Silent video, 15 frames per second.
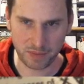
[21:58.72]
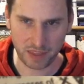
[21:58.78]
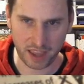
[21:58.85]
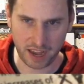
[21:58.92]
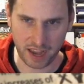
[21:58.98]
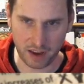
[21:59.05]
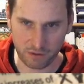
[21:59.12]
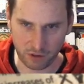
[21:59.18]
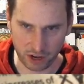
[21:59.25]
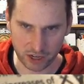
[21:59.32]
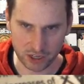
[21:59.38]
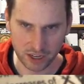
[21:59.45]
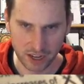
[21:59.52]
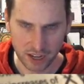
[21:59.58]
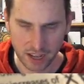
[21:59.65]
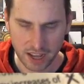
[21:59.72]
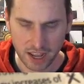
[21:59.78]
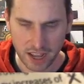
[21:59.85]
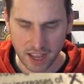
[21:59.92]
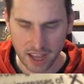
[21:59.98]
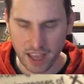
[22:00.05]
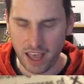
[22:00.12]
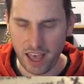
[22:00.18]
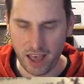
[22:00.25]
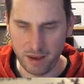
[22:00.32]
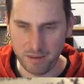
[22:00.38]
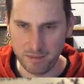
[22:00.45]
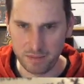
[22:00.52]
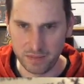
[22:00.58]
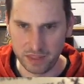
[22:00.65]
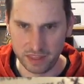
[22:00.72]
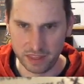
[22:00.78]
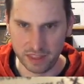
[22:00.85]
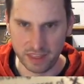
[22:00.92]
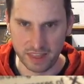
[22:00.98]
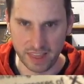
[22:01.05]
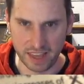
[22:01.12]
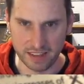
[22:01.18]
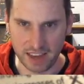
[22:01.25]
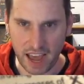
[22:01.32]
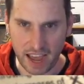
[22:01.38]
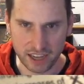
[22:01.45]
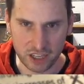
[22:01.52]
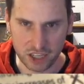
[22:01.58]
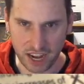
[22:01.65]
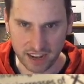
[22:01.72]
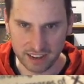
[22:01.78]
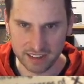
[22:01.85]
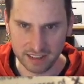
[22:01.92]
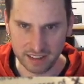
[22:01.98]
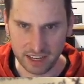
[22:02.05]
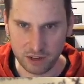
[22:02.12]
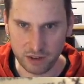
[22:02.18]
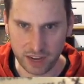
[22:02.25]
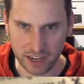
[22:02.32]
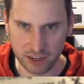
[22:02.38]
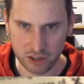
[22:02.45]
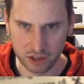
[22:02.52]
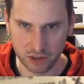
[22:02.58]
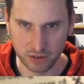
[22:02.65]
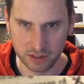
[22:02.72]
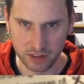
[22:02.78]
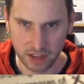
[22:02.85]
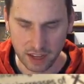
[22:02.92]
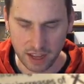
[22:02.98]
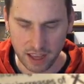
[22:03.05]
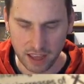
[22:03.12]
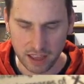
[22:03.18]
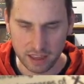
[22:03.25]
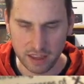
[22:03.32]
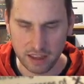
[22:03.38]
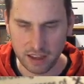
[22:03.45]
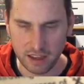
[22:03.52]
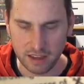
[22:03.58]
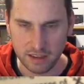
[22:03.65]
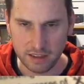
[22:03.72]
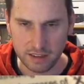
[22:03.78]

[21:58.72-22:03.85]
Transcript: at average, there's a high chance that you can choose the